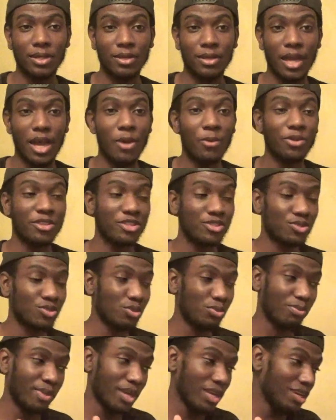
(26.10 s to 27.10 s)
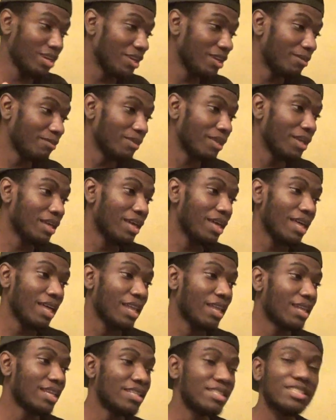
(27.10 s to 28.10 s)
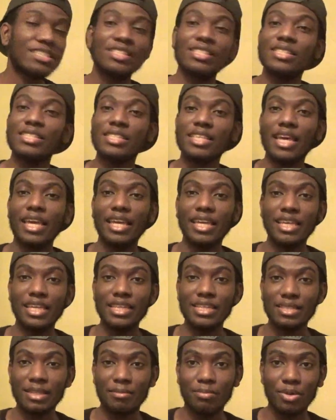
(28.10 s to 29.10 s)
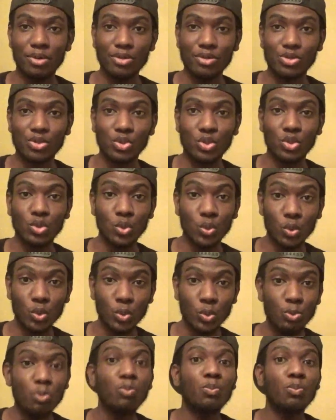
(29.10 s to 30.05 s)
Now with the Stupendium, let's just say he's a person who